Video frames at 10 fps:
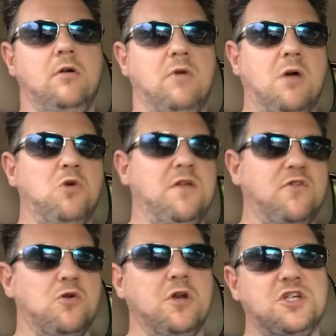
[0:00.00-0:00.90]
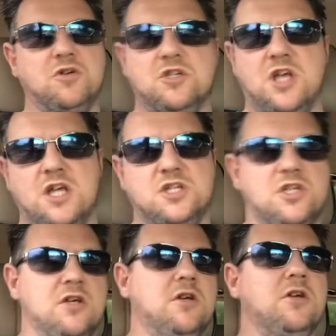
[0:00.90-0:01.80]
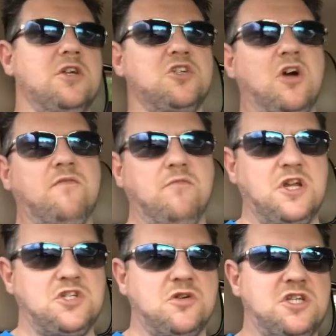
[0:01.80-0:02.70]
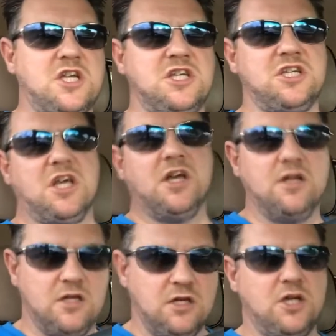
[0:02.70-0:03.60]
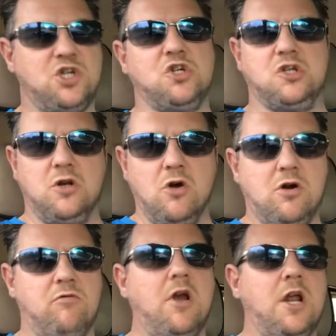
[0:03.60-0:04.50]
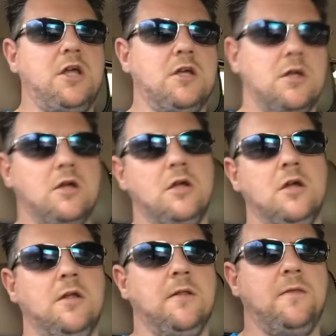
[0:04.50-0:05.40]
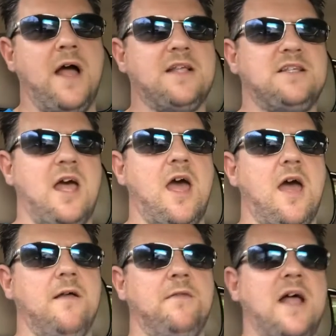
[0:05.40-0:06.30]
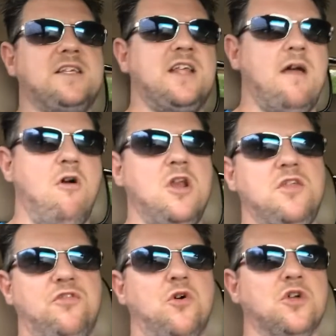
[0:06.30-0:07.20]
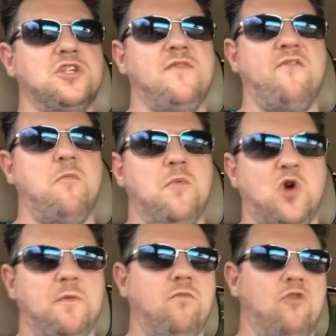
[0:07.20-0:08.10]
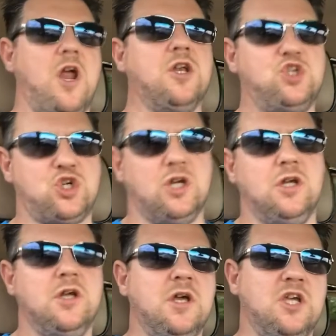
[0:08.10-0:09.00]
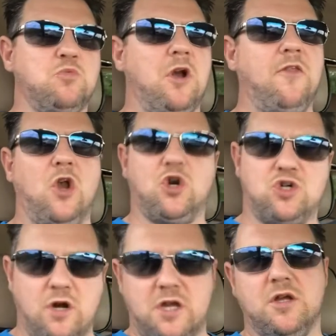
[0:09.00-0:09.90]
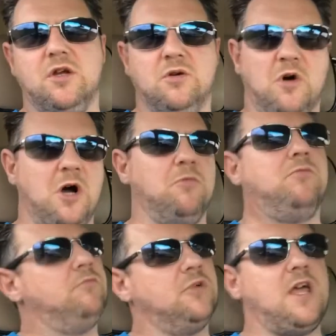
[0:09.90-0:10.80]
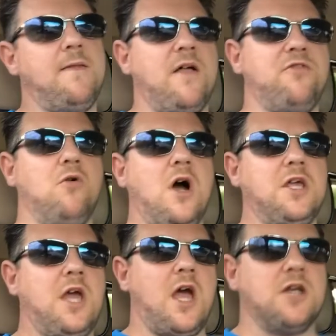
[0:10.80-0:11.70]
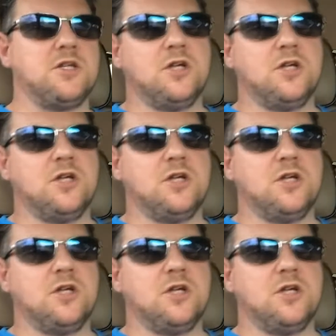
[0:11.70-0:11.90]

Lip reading: Well, I wouldn't even call it success. It's not even really success, is it? It's just luck, really. That's their only thoughts of ever becoming rich, is winning the lottery. Well, get that thought out of your head.